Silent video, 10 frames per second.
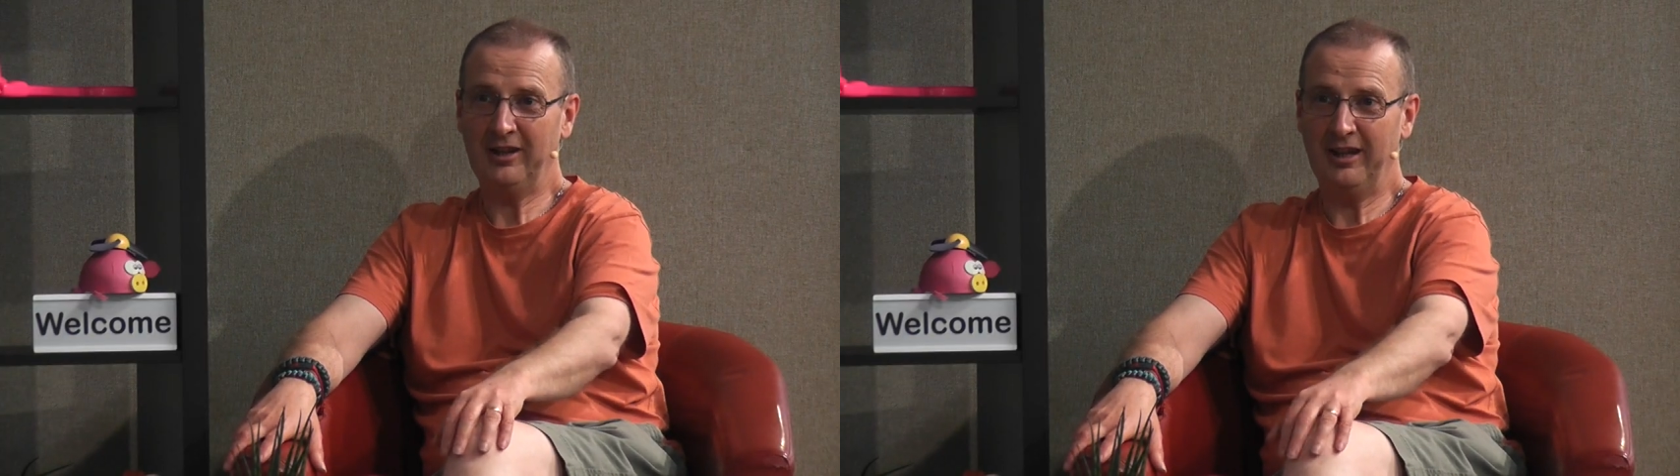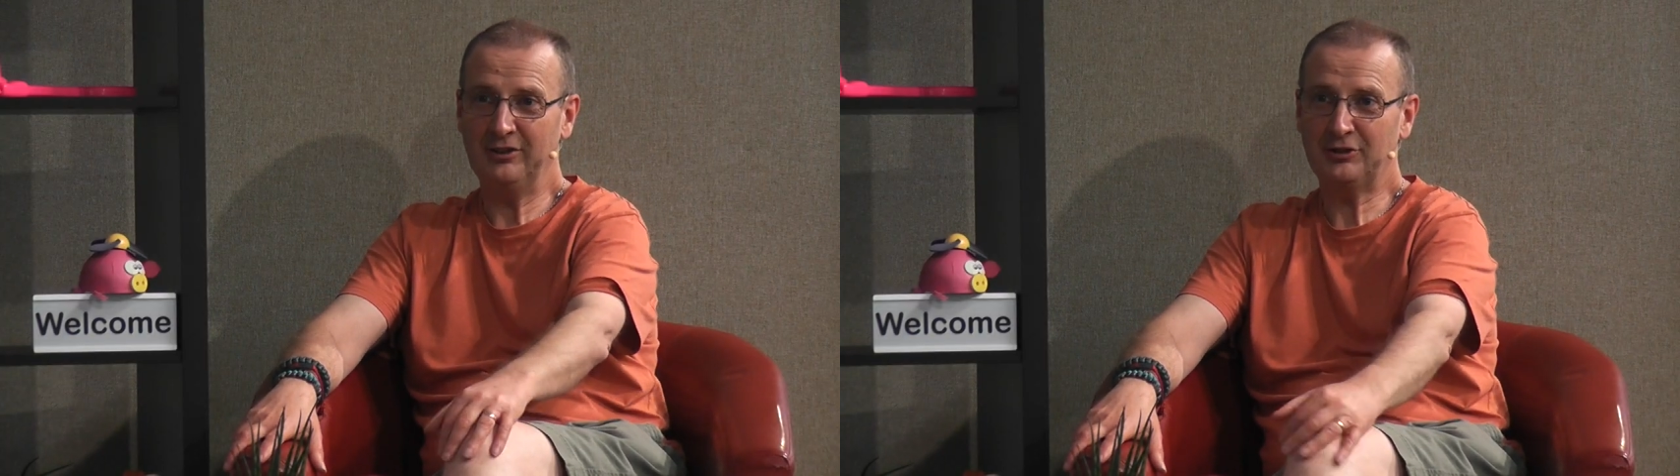
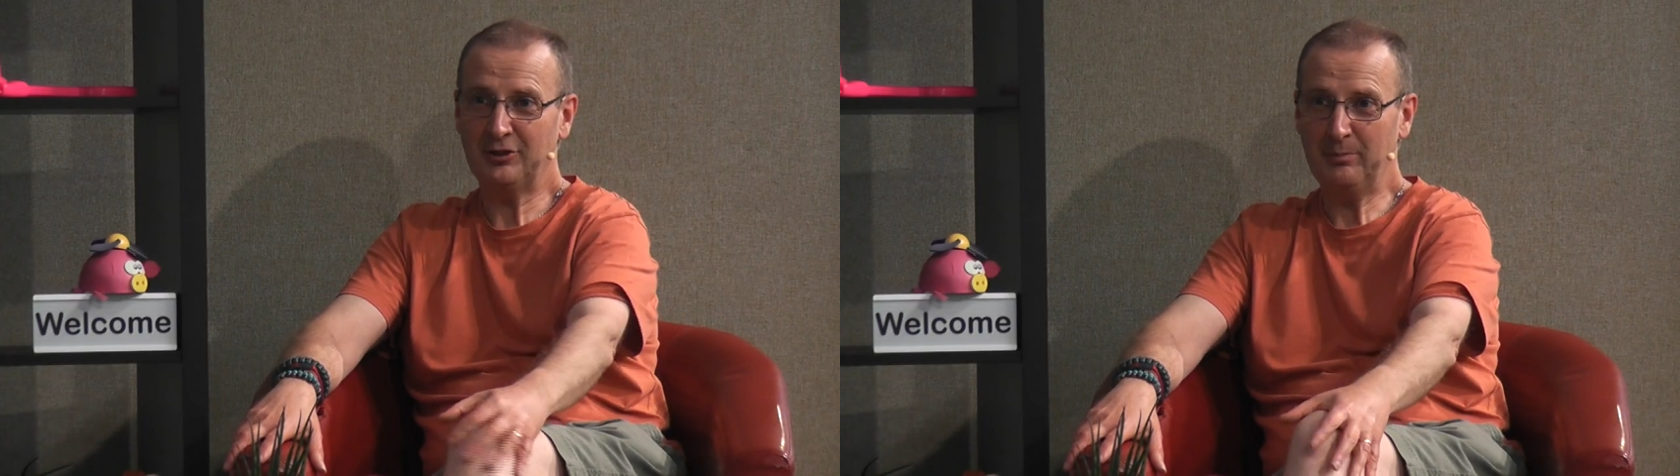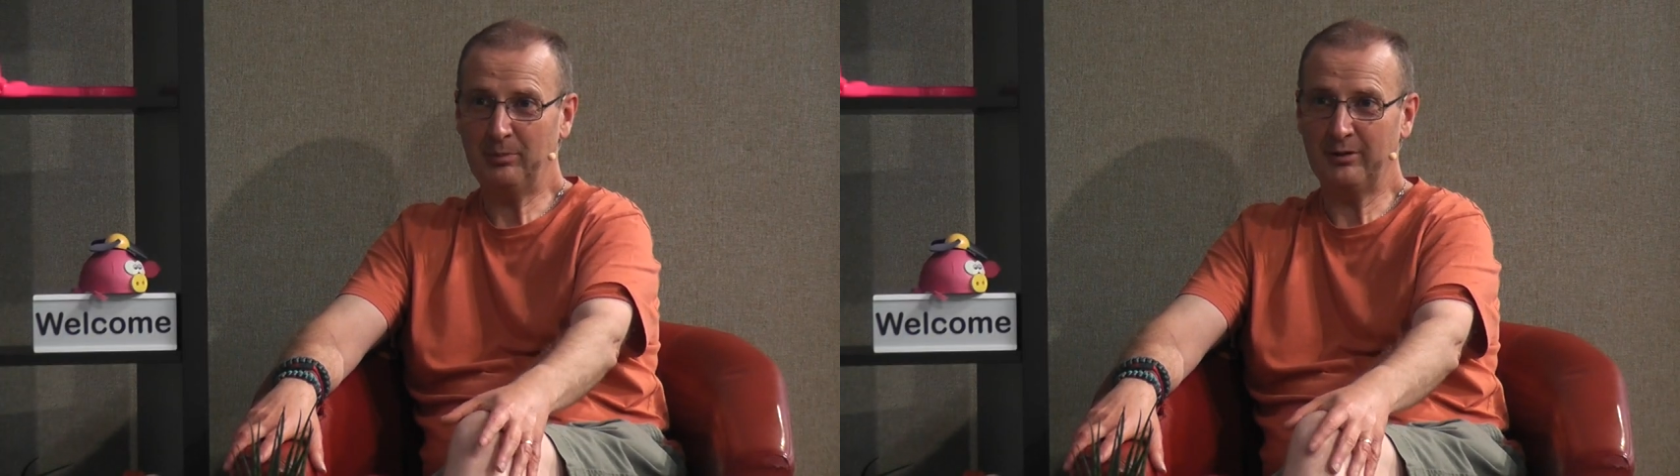
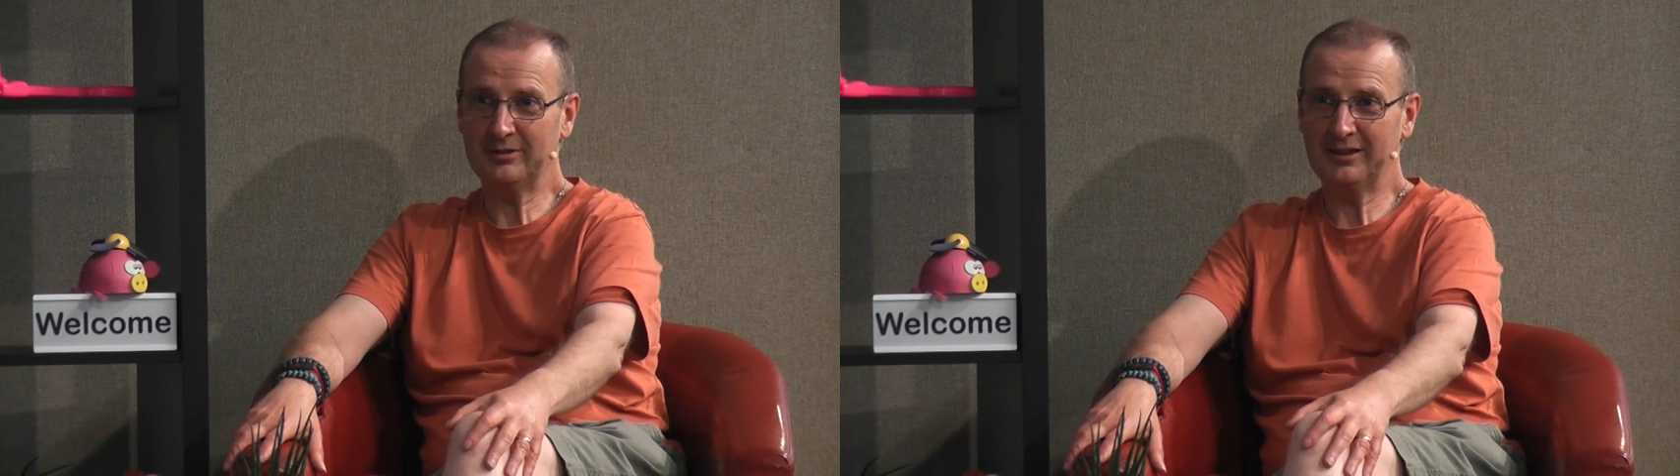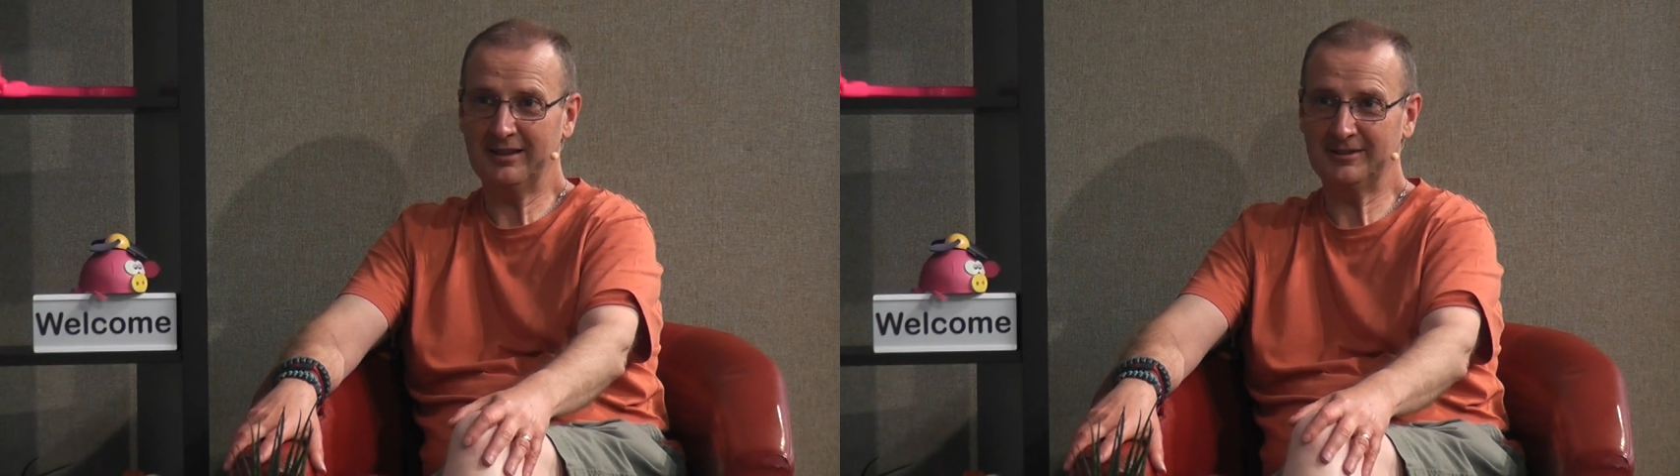entry
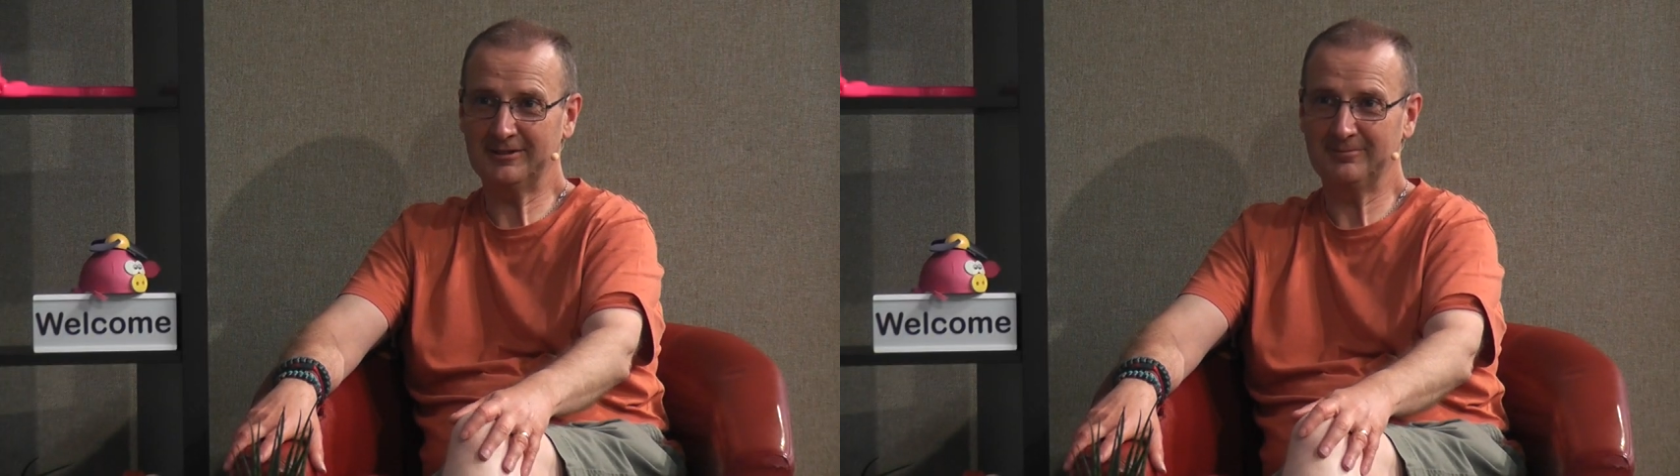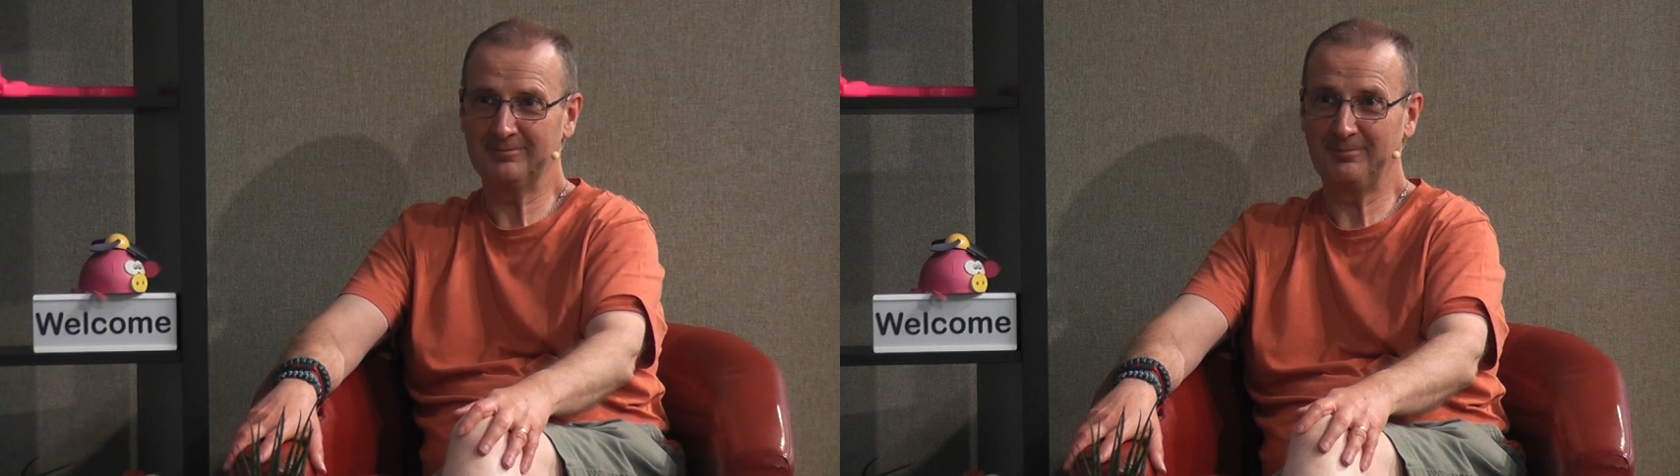process.